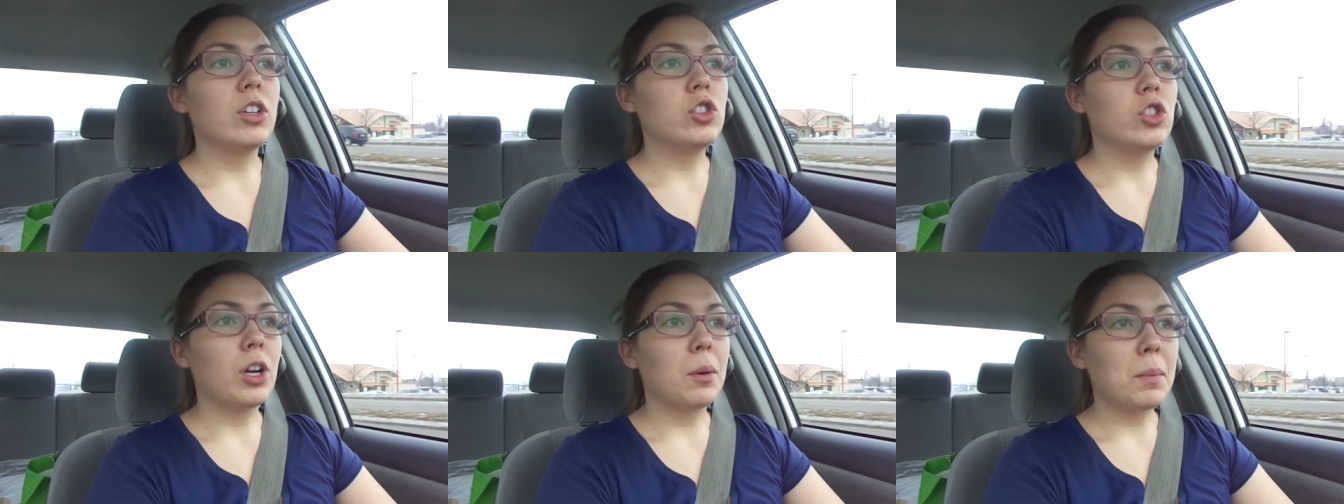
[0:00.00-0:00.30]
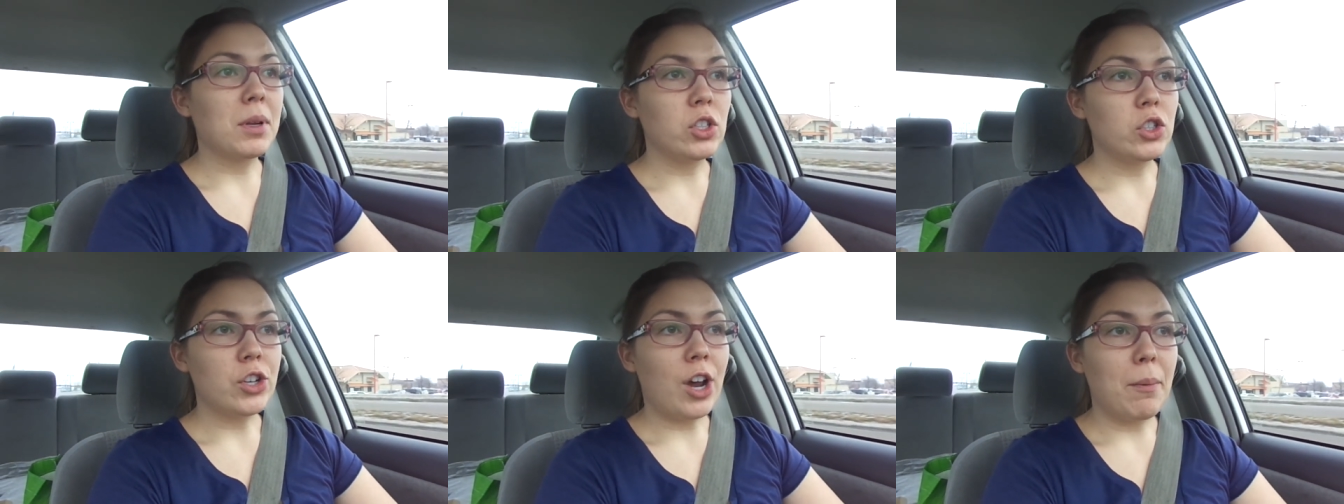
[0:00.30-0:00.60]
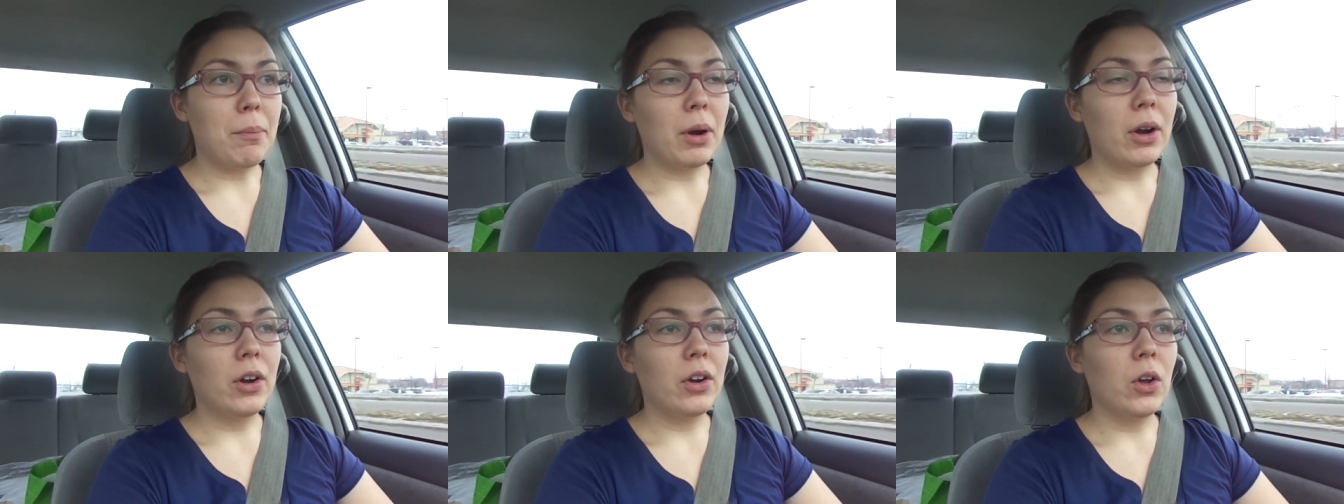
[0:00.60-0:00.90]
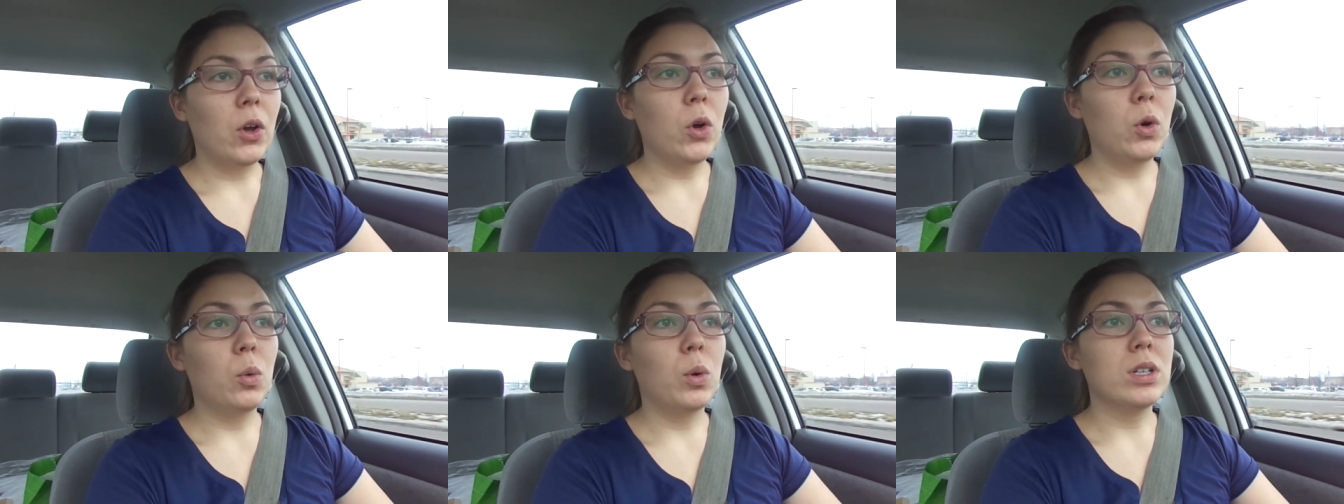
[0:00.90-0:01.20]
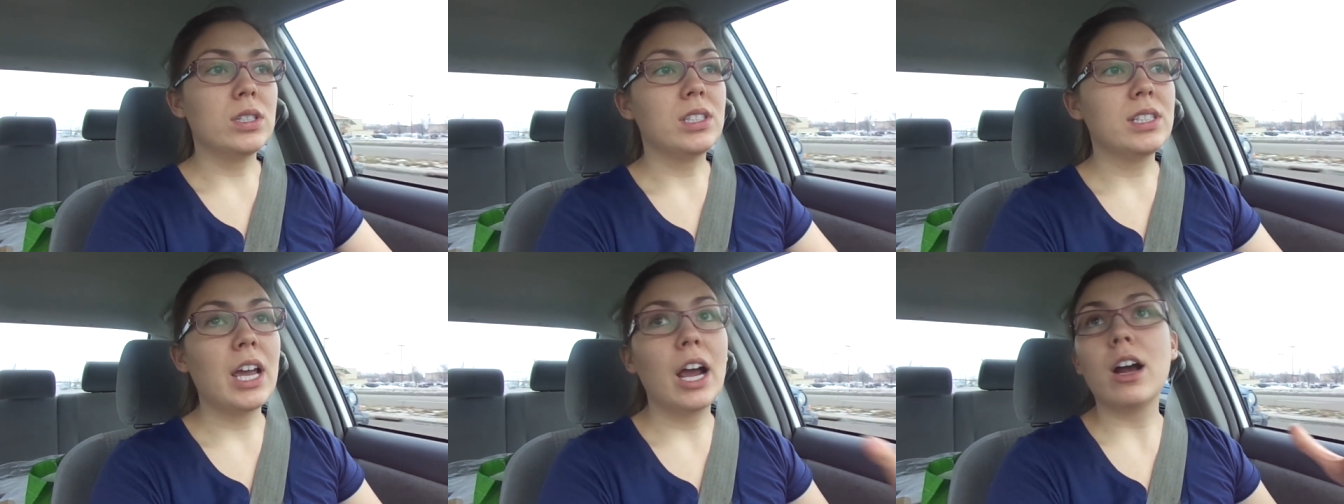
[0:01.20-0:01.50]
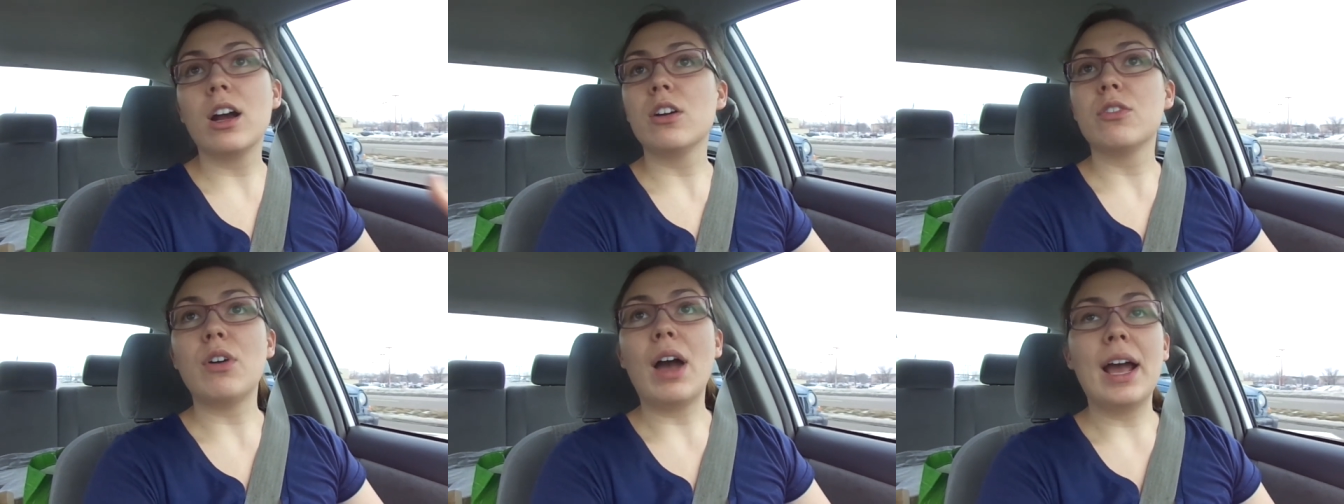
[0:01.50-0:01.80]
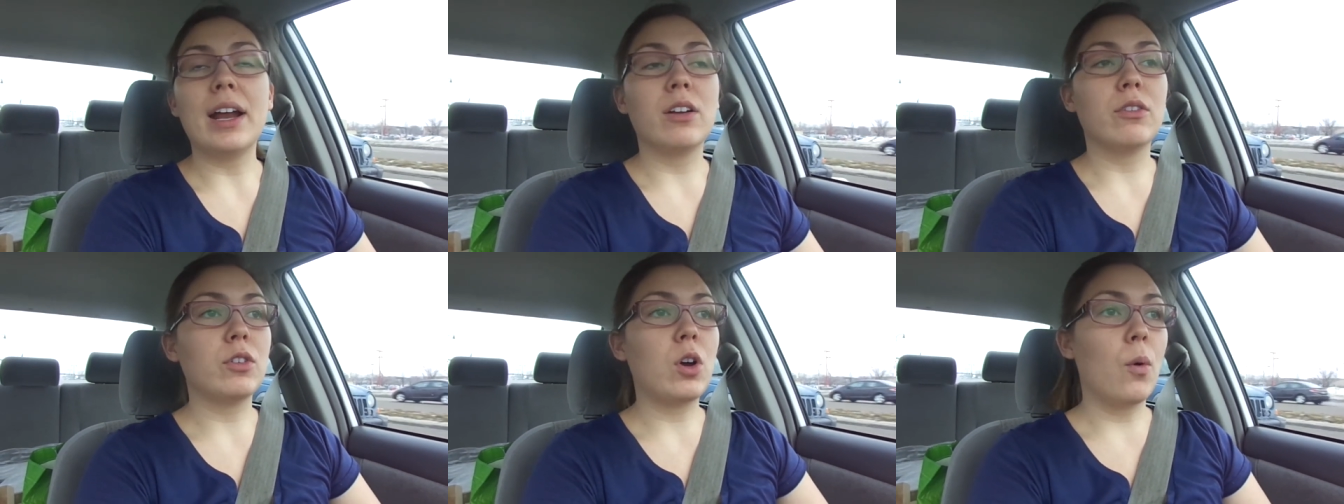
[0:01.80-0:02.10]
a German Shepherd who was
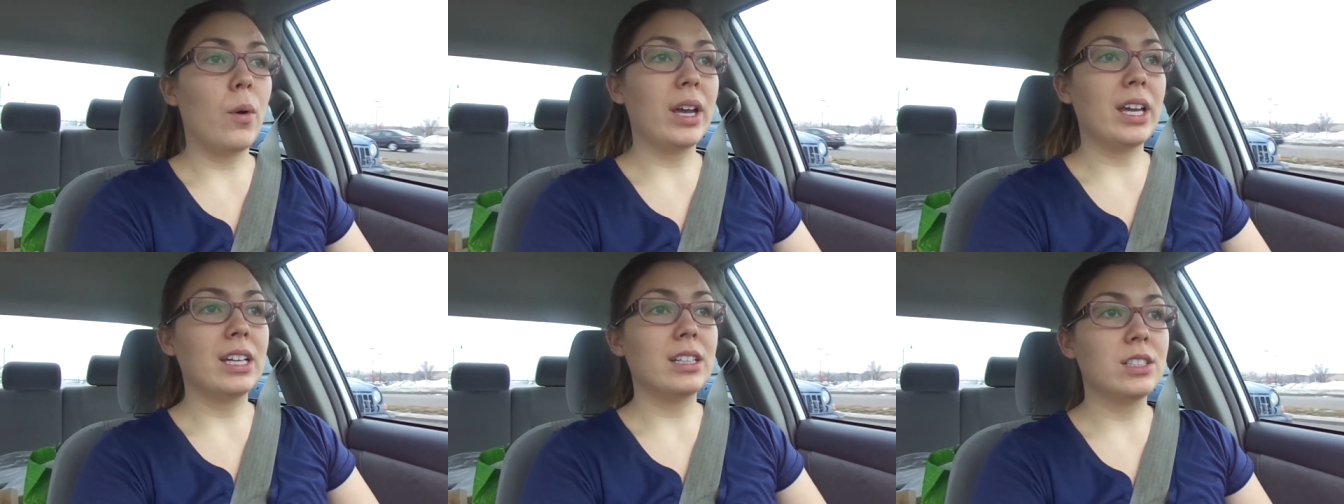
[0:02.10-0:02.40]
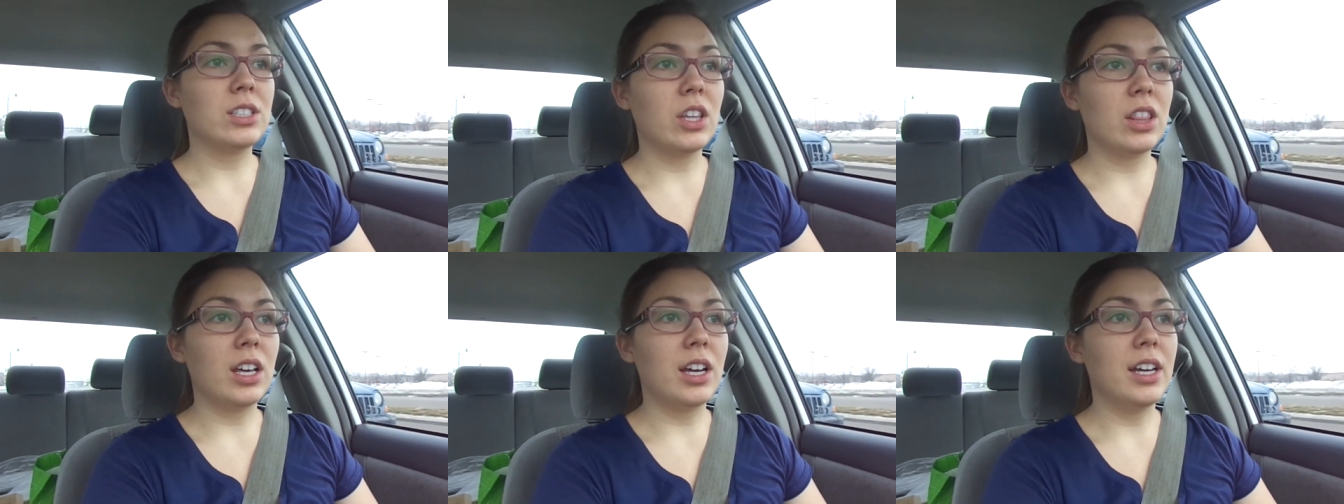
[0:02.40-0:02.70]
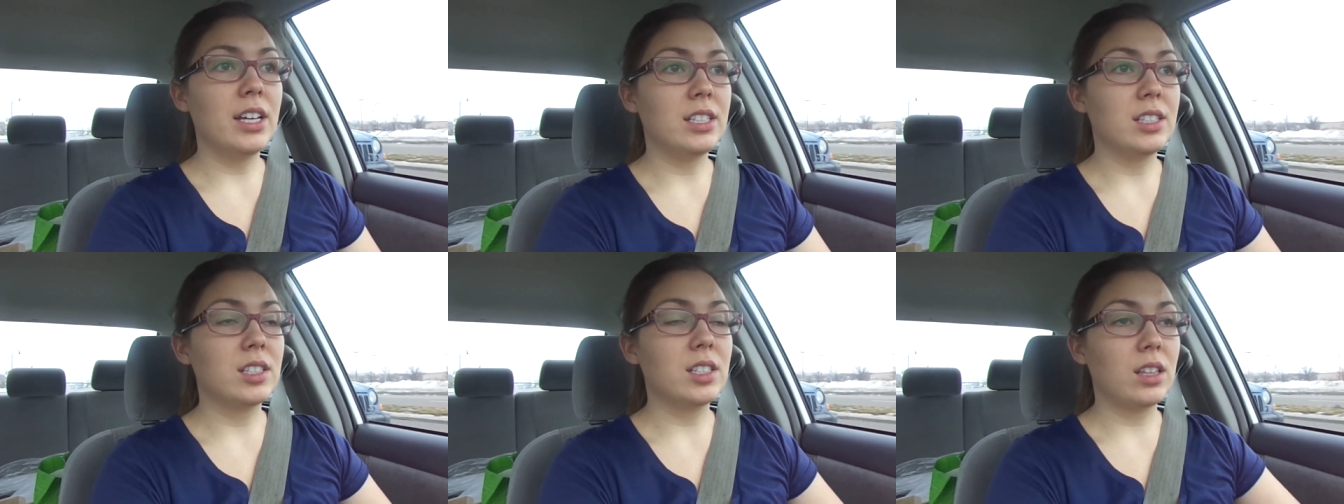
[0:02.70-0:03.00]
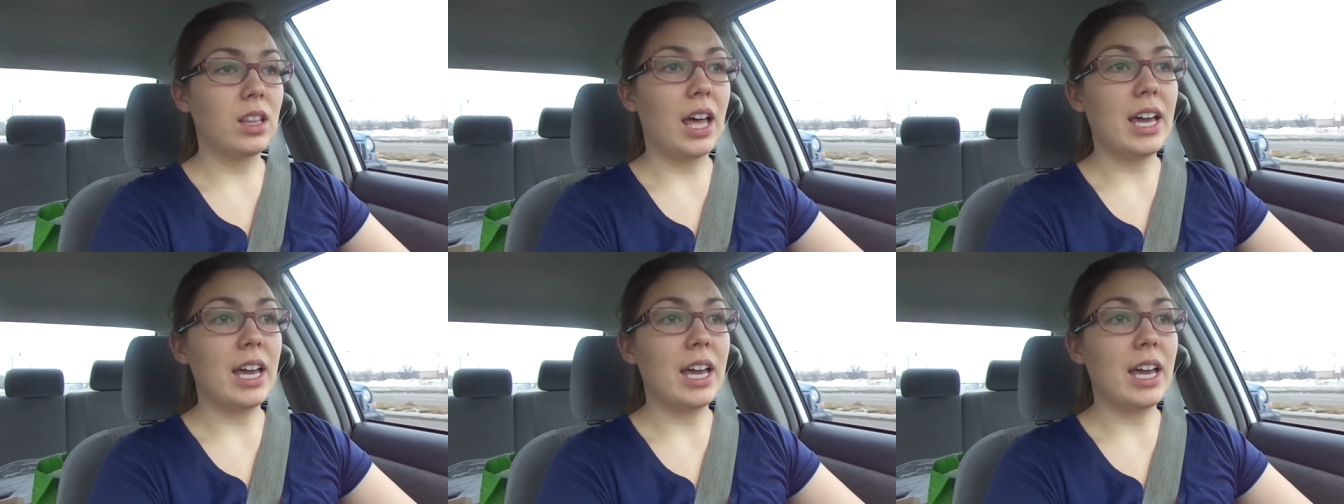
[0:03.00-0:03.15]
terrified of going into this